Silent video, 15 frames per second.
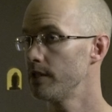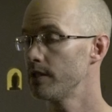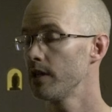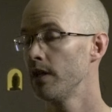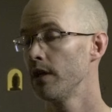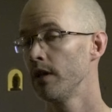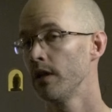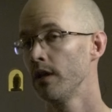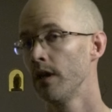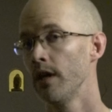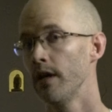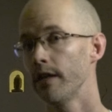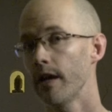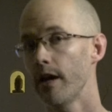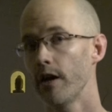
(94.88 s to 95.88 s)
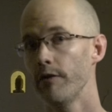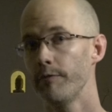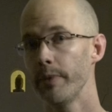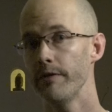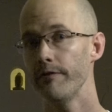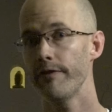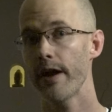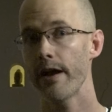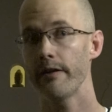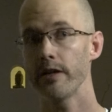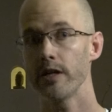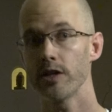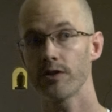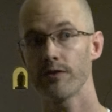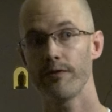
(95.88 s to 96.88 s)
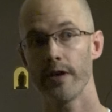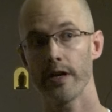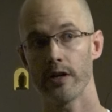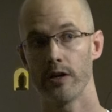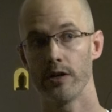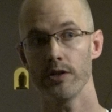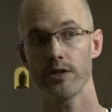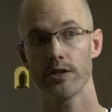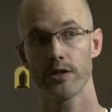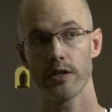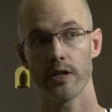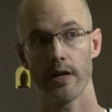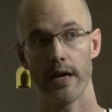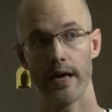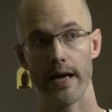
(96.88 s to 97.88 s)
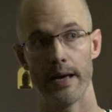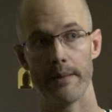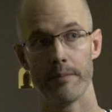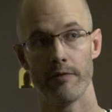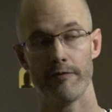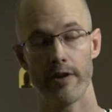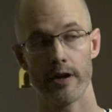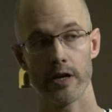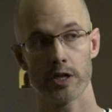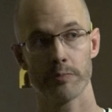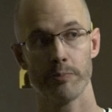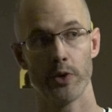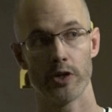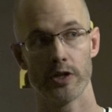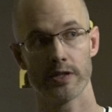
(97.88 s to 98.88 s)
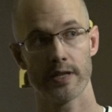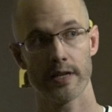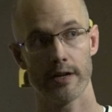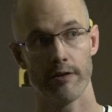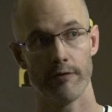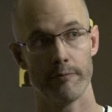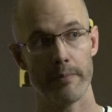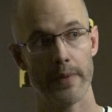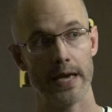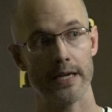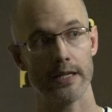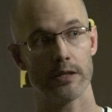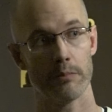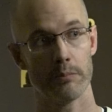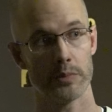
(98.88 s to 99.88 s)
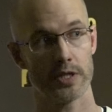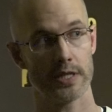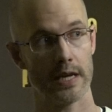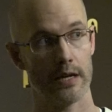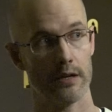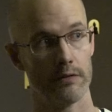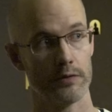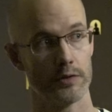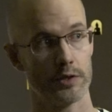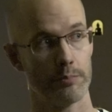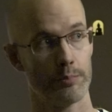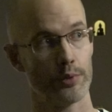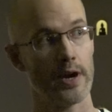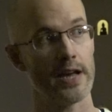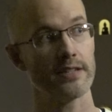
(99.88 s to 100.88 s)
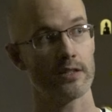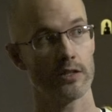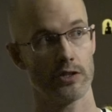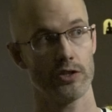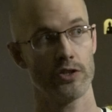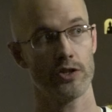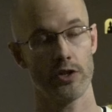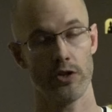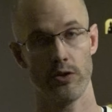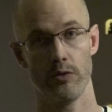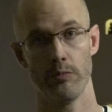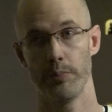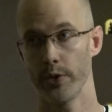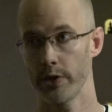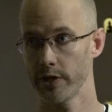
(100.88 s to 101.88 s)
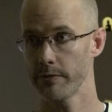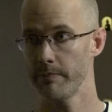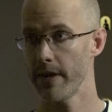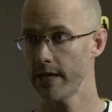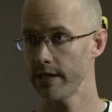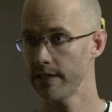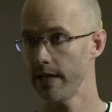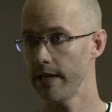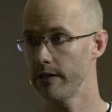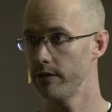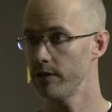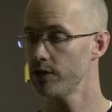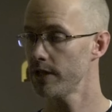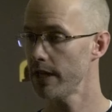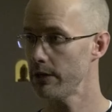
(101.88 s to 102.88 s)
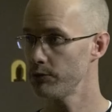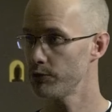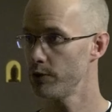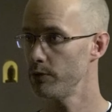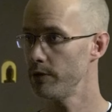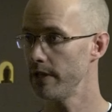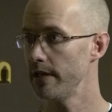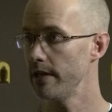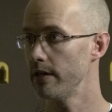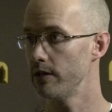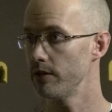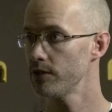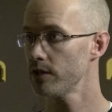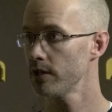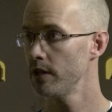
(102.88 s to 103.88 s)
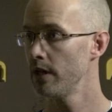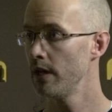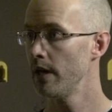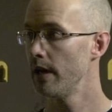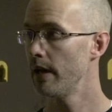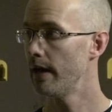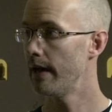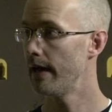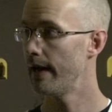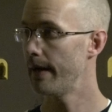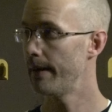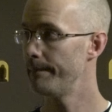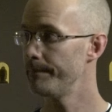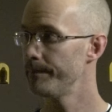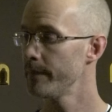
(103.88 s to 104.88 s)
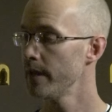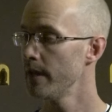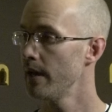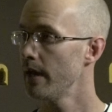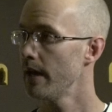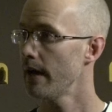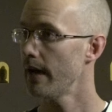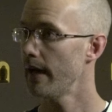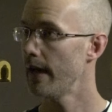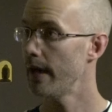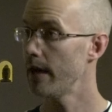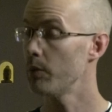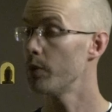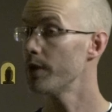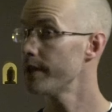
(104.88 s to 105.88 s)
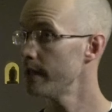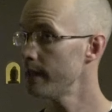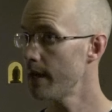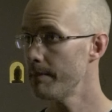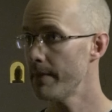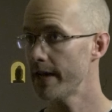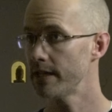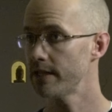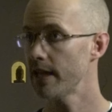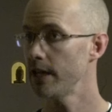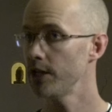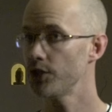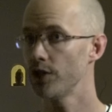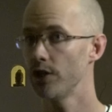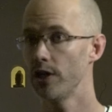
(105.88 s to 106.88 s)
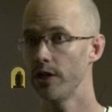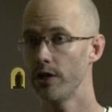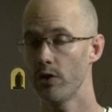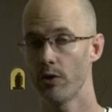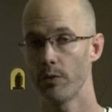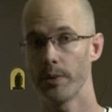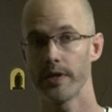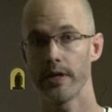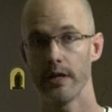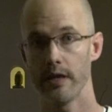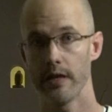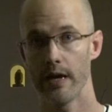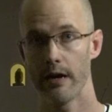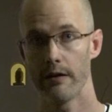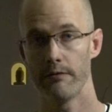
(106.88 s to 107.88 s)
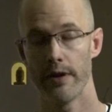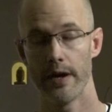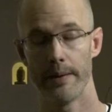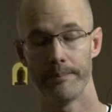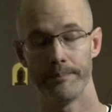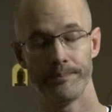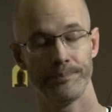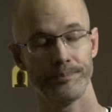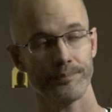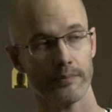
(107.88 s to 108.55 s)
And there have been various figures, um, various Buddhas that have made themselves present to Buddhist meditators down through the years um, uh, within their meditation or within their um,